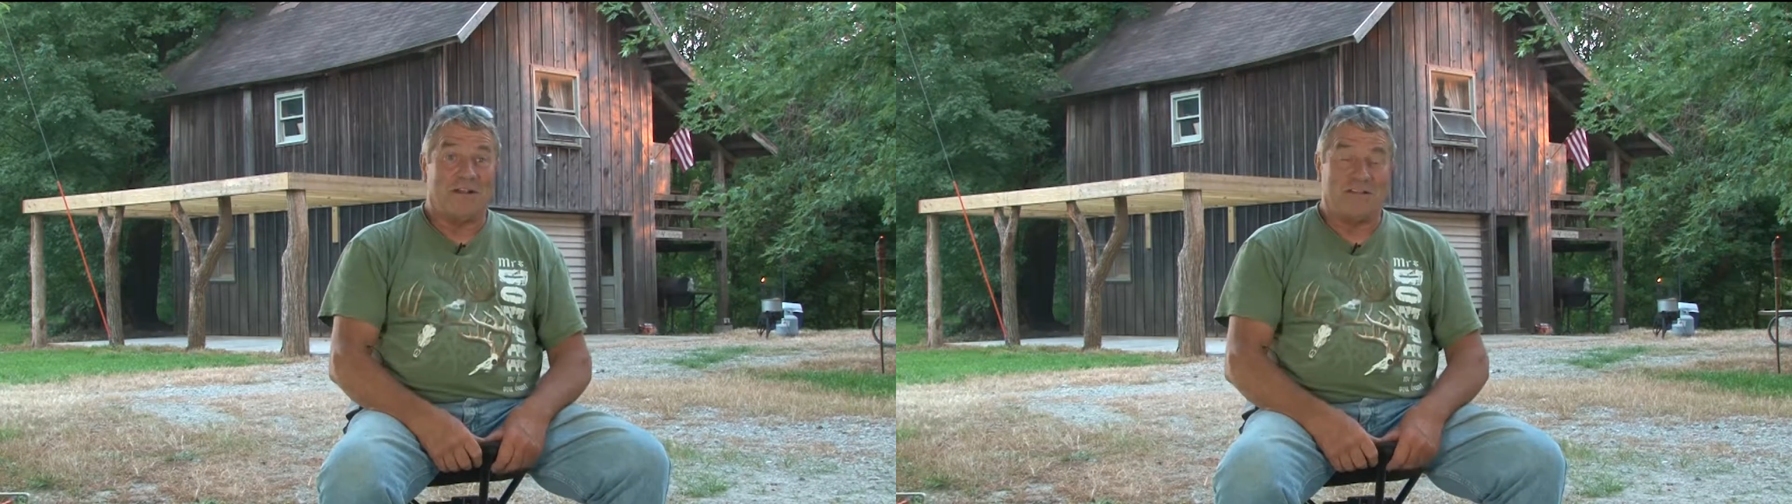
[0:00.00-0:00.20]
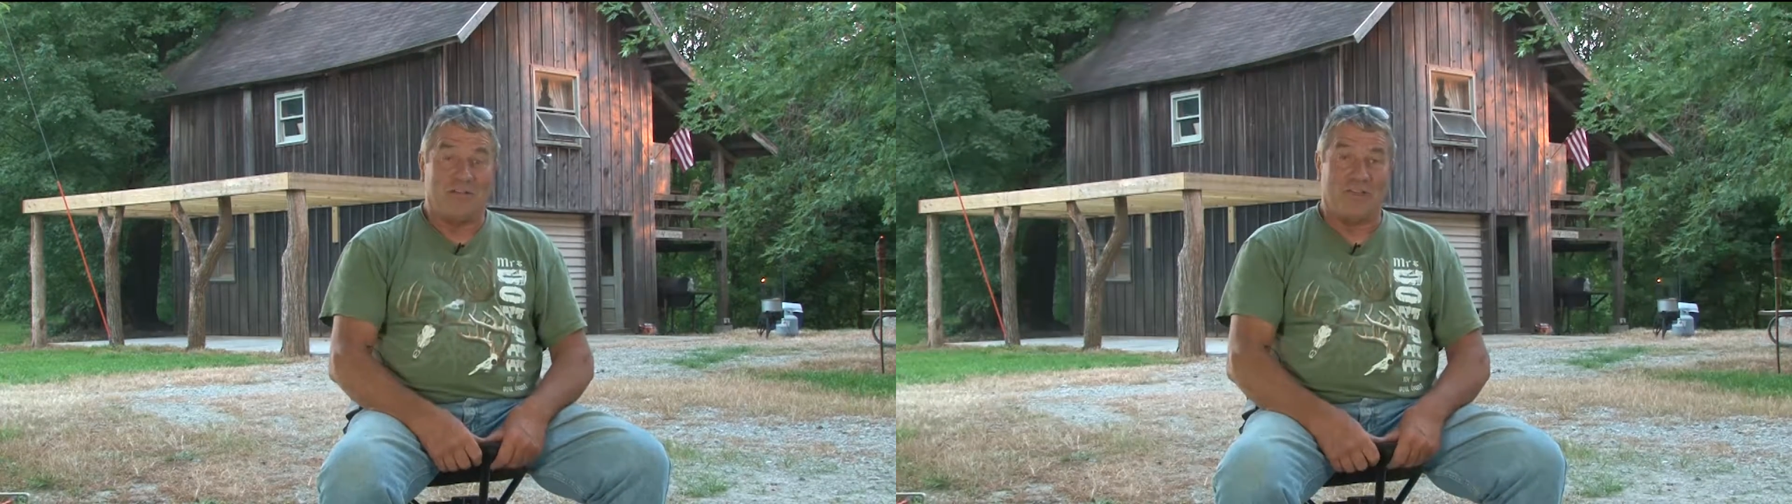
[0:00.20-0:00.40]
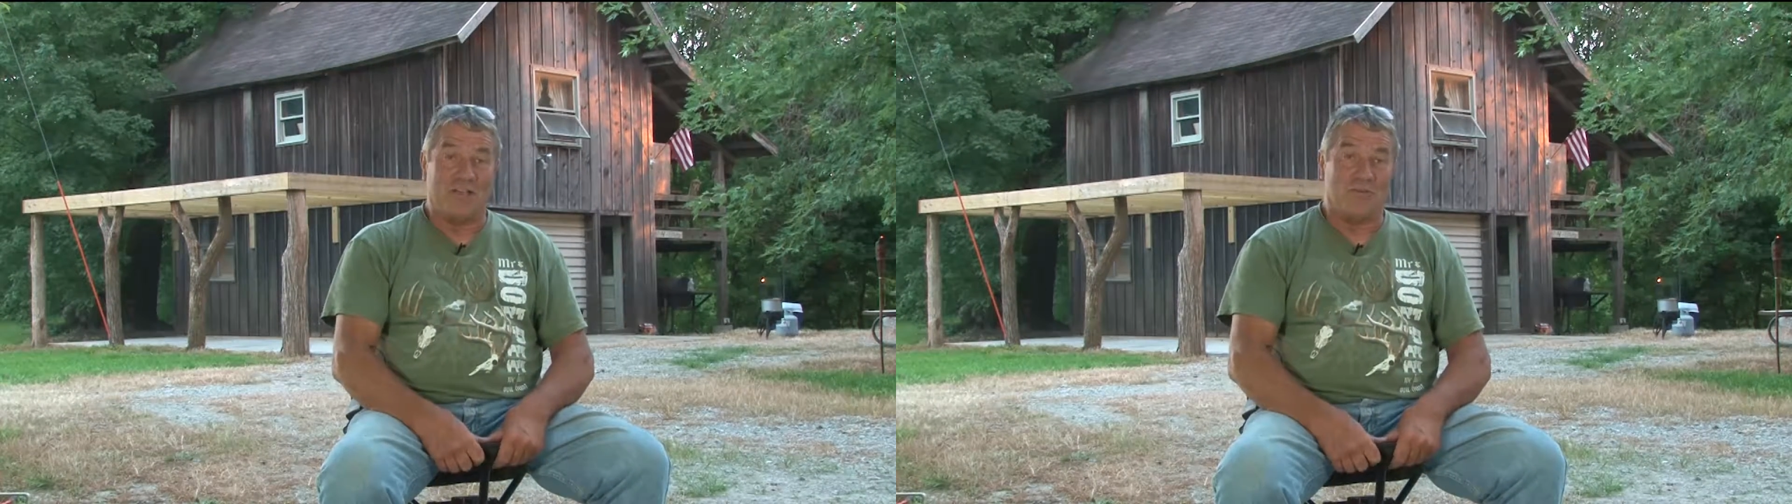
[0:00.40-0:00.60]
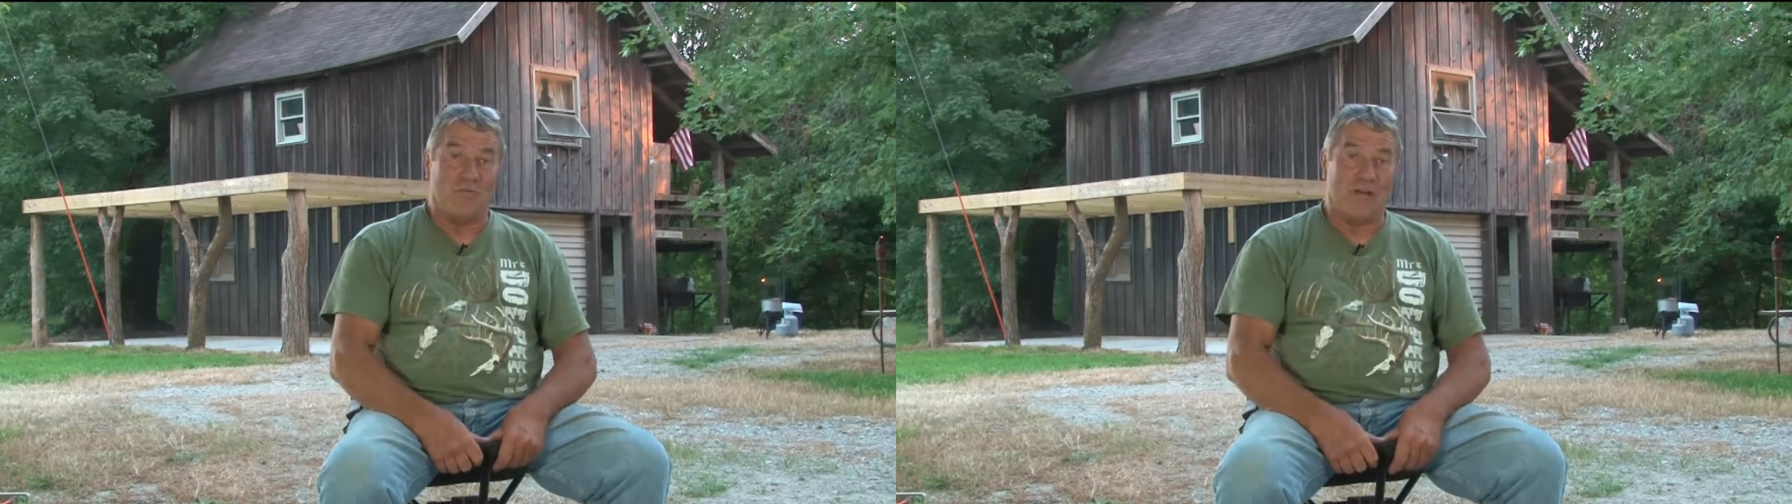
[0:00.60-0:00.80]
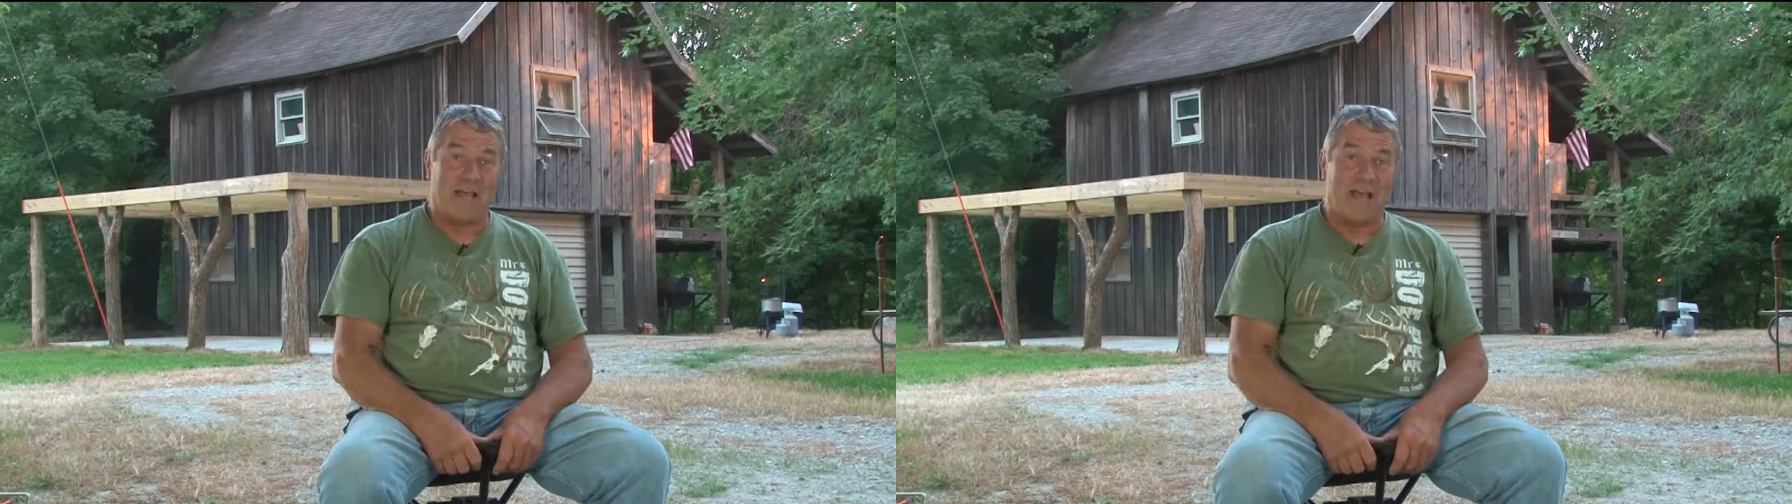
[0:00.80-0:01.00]
till things are
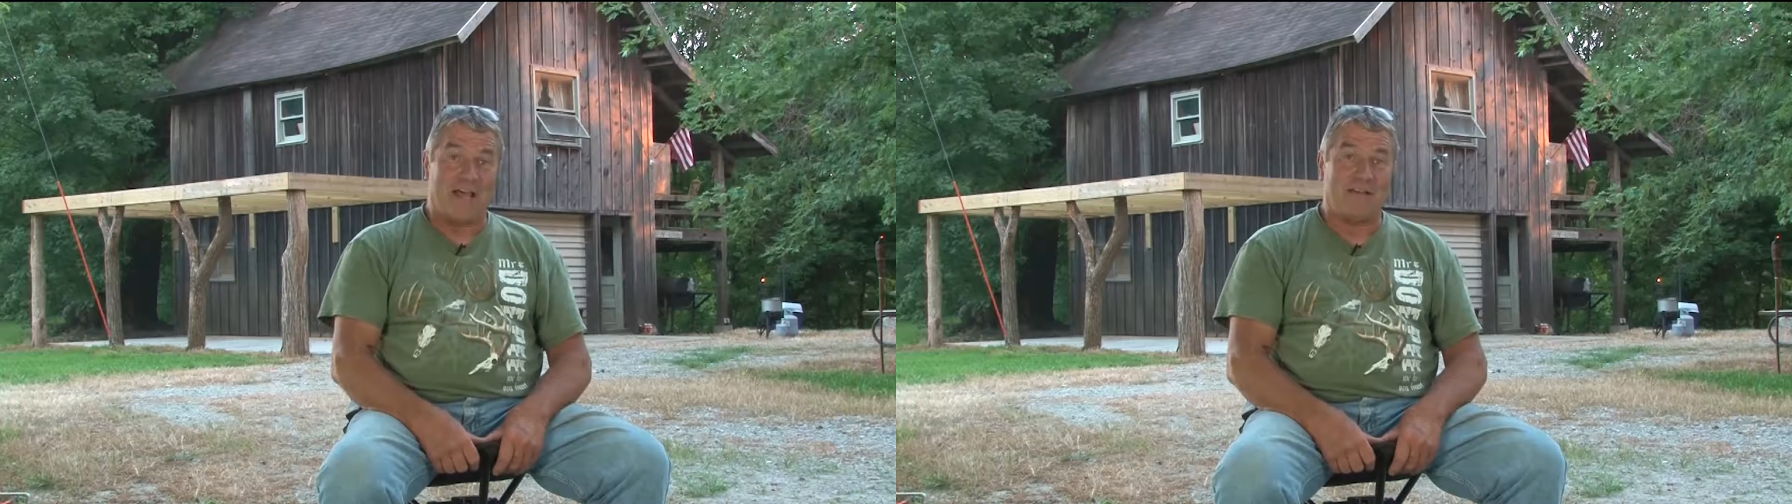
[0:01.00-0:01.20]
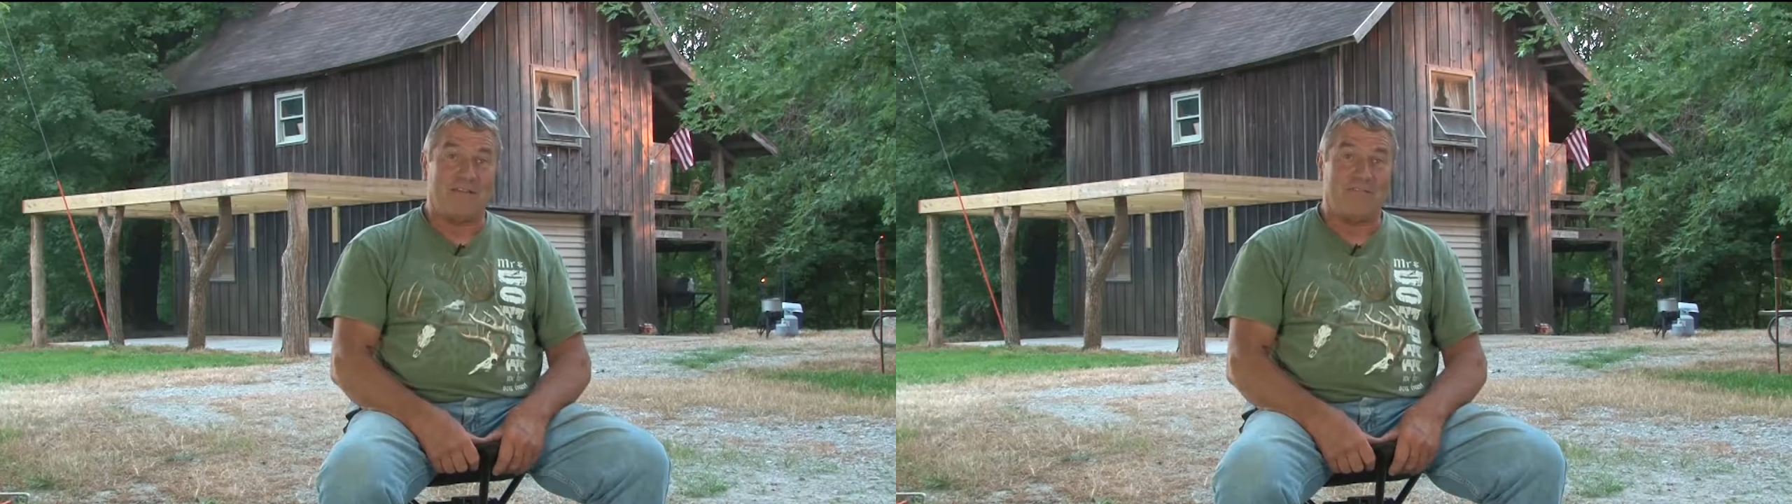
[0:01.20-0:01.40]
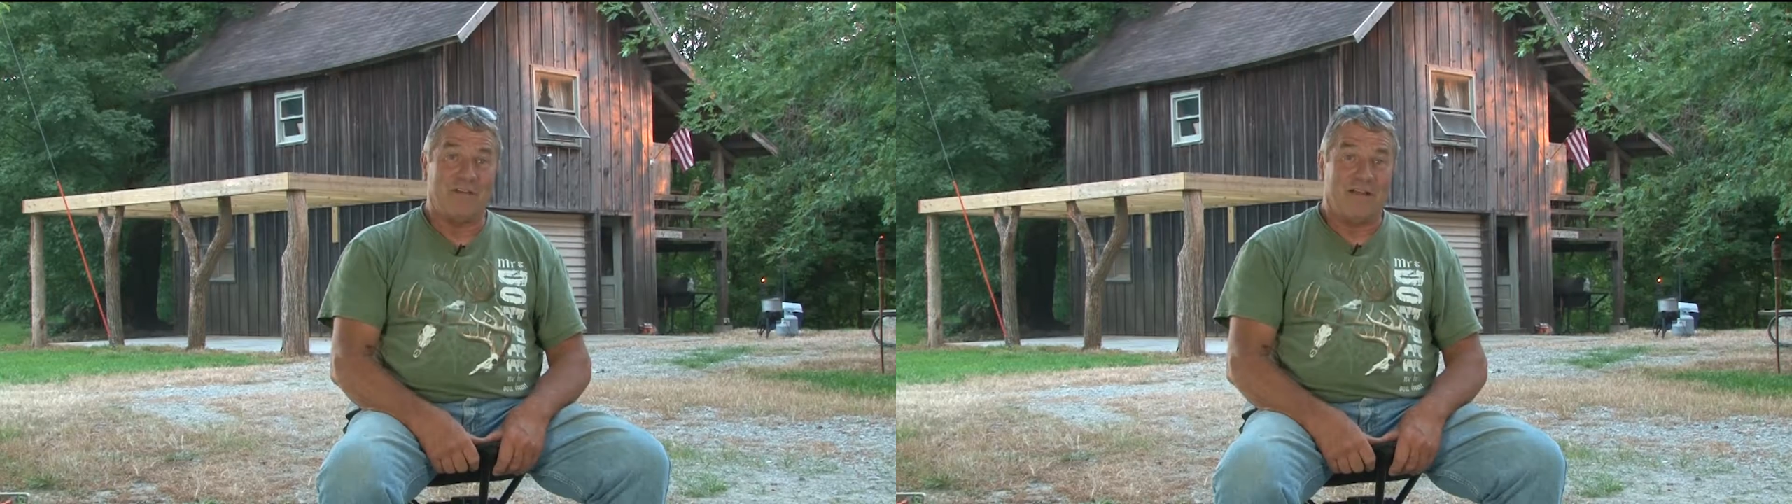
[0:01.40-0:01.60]
really active,